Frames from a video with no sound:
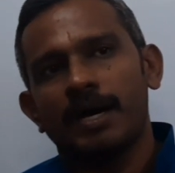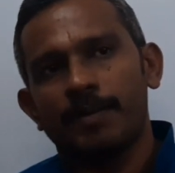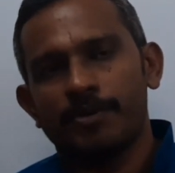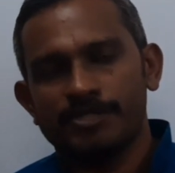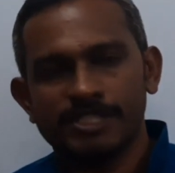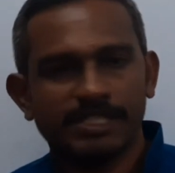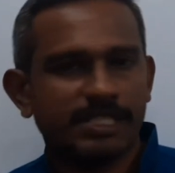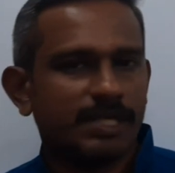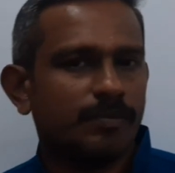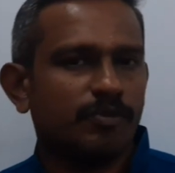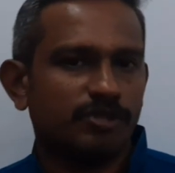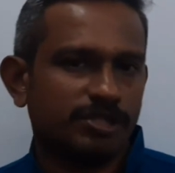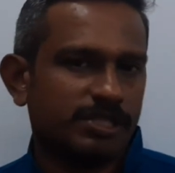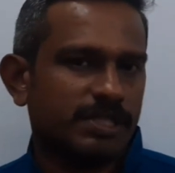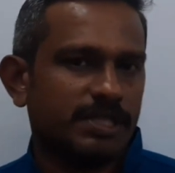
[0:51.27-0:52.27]
projectile
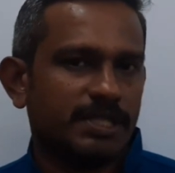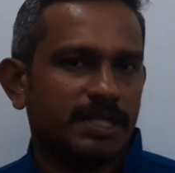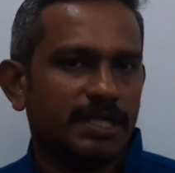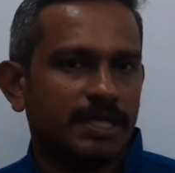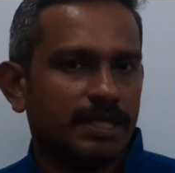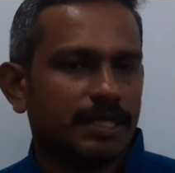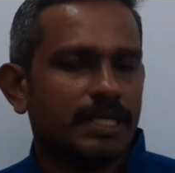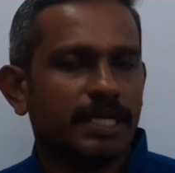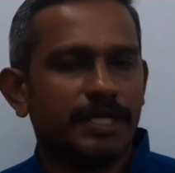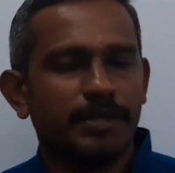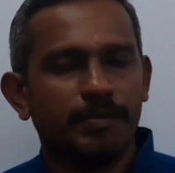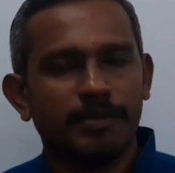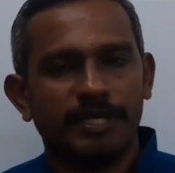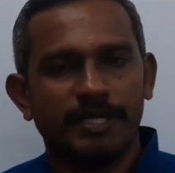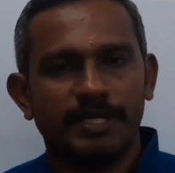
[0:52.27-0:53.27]
motion in an inclined
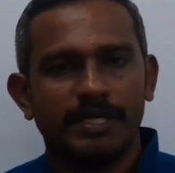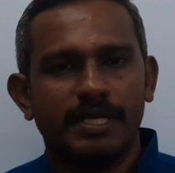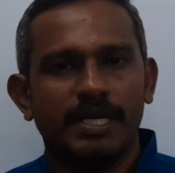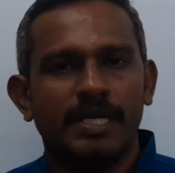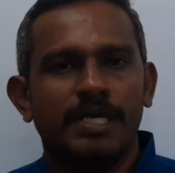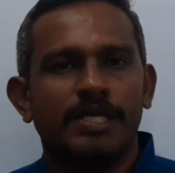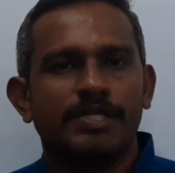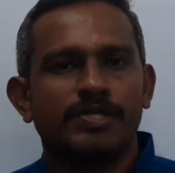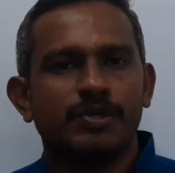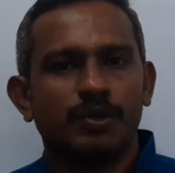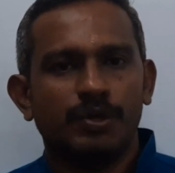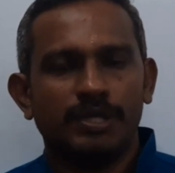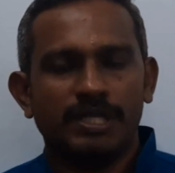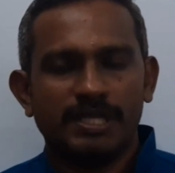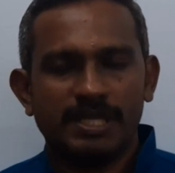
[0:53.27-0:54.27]
plane.
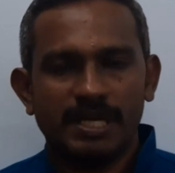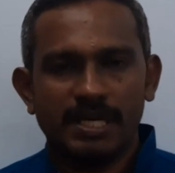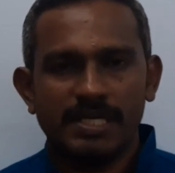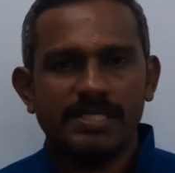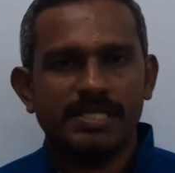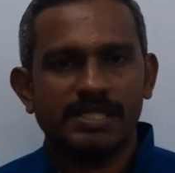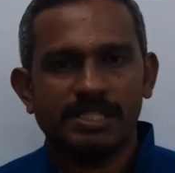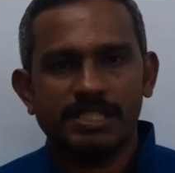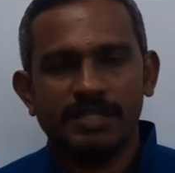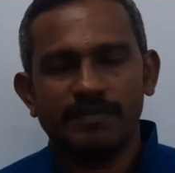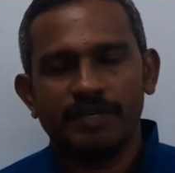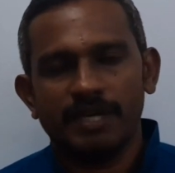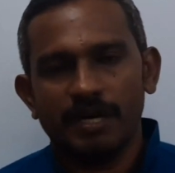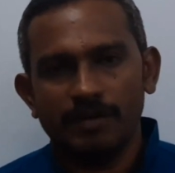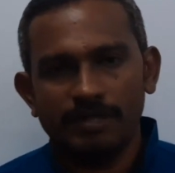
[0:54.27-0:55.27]
So in the third session
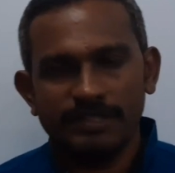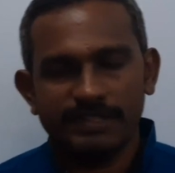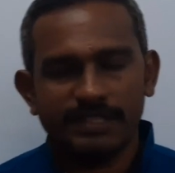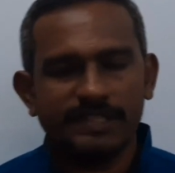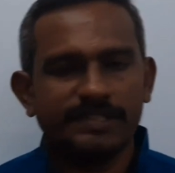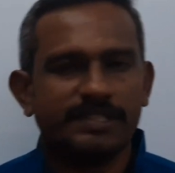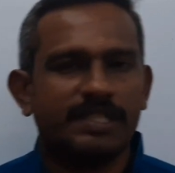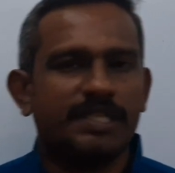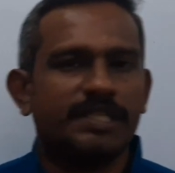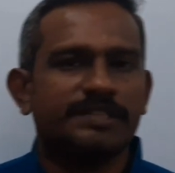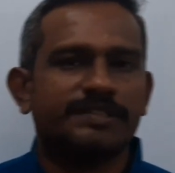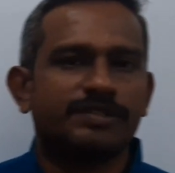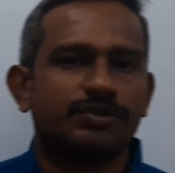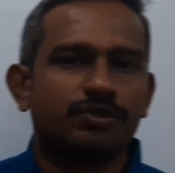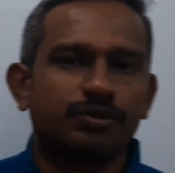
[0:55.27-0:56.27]
we have discussed that
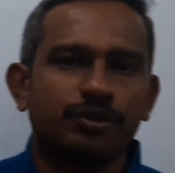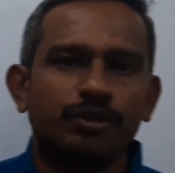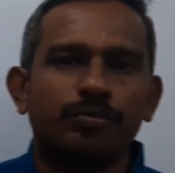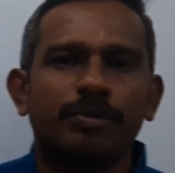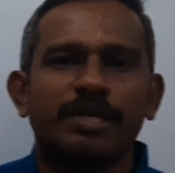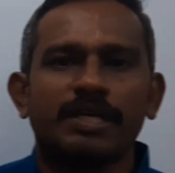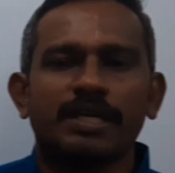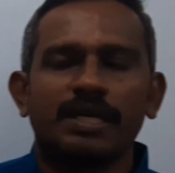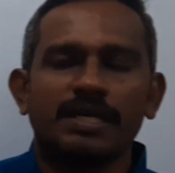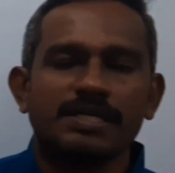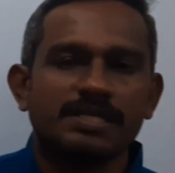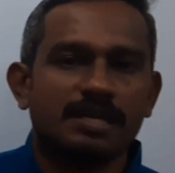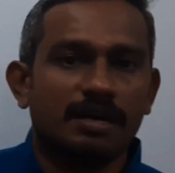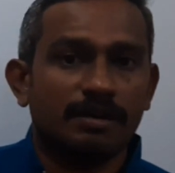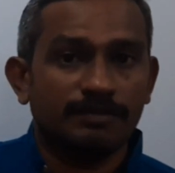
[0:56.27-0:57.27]
is two
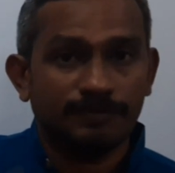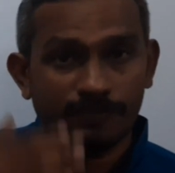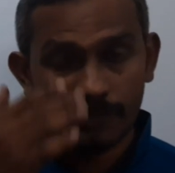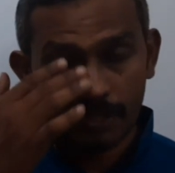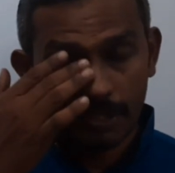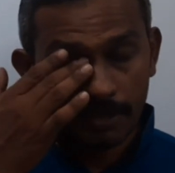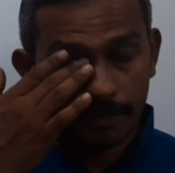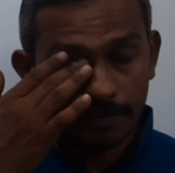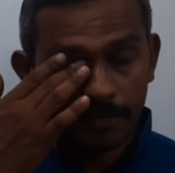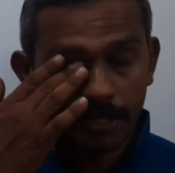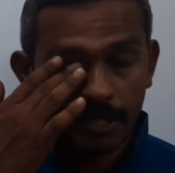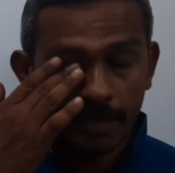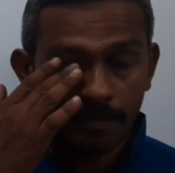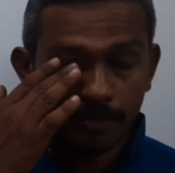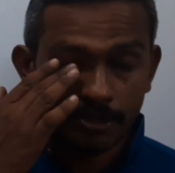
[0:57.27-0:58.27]
numericals of
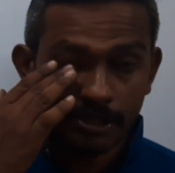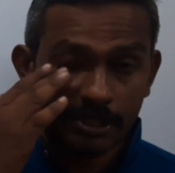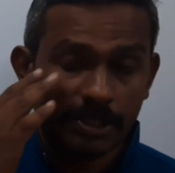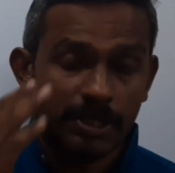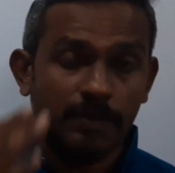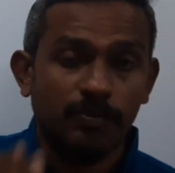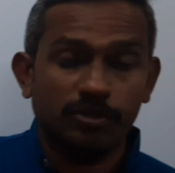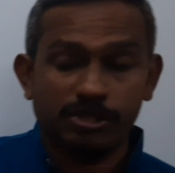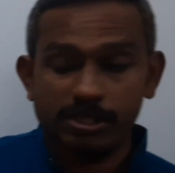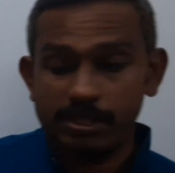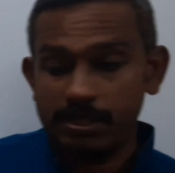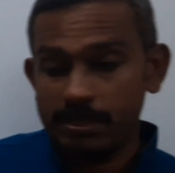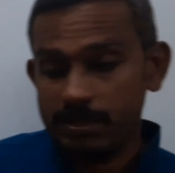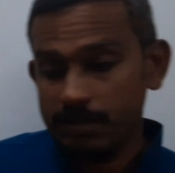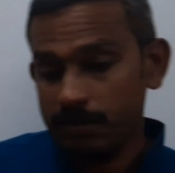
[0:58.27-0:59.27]
projectile
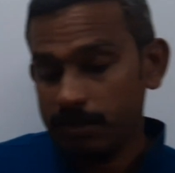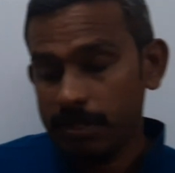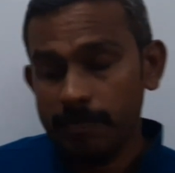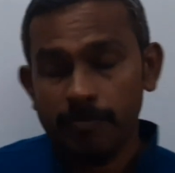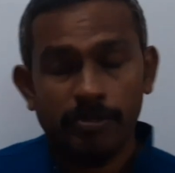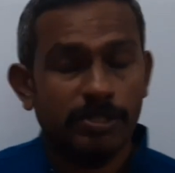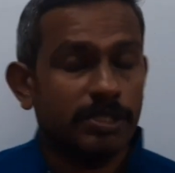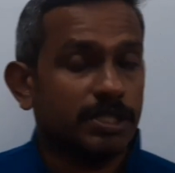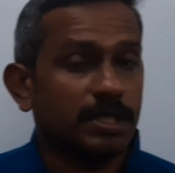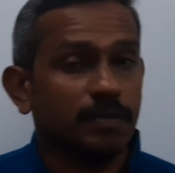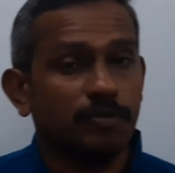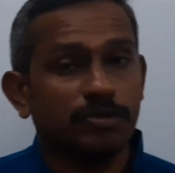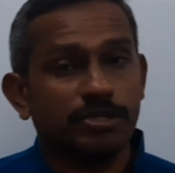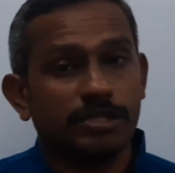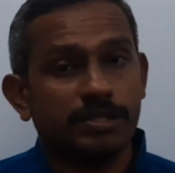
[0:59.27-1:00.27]
motion, projectile
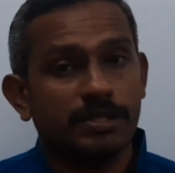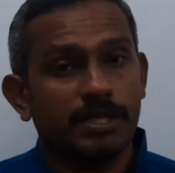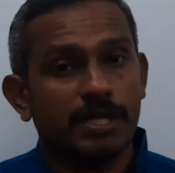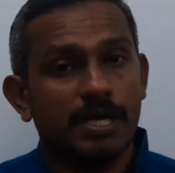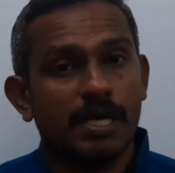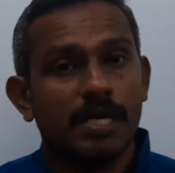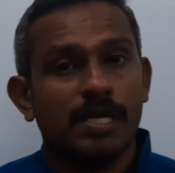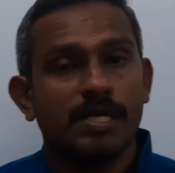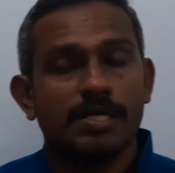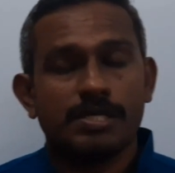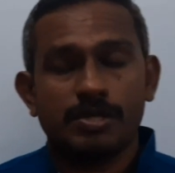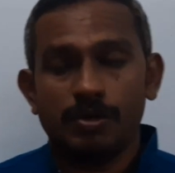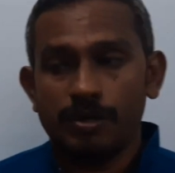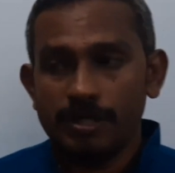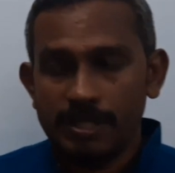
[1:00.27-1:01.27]
motion.
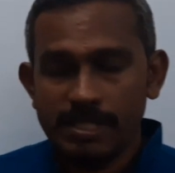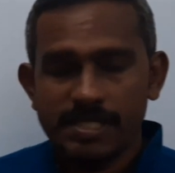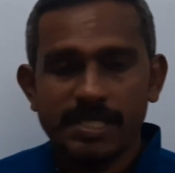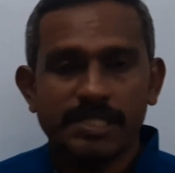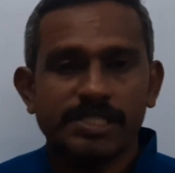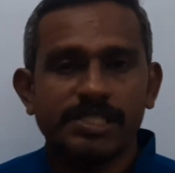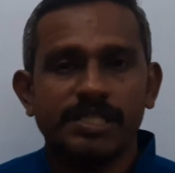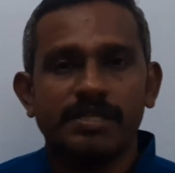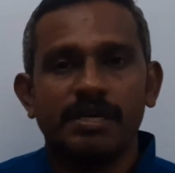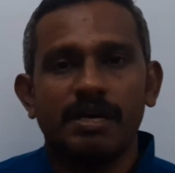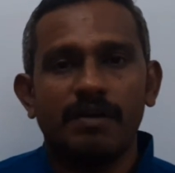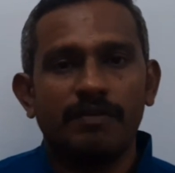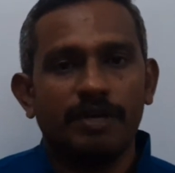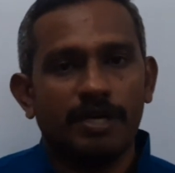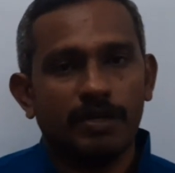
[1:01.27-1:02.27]
So in this section
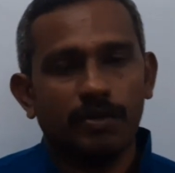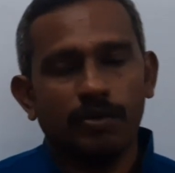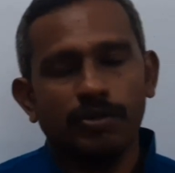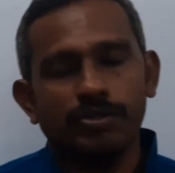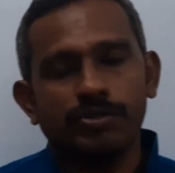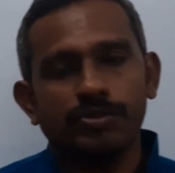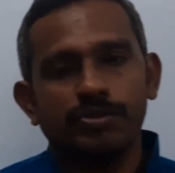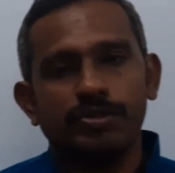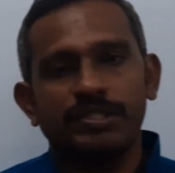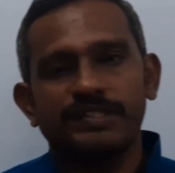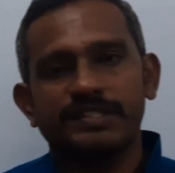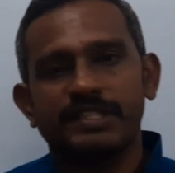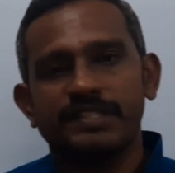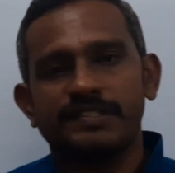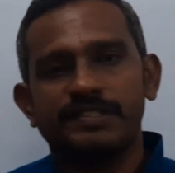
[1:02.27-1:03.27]
we are going to
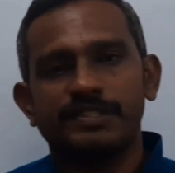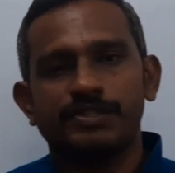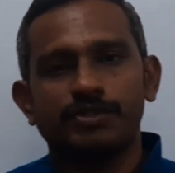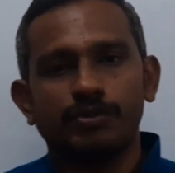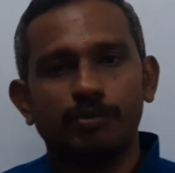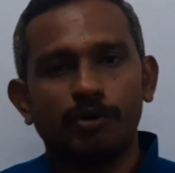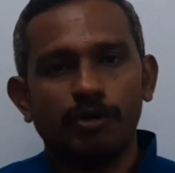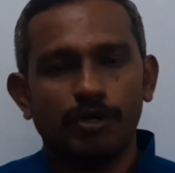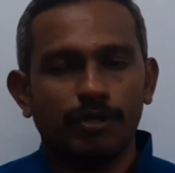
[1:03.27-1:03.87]
discuss two more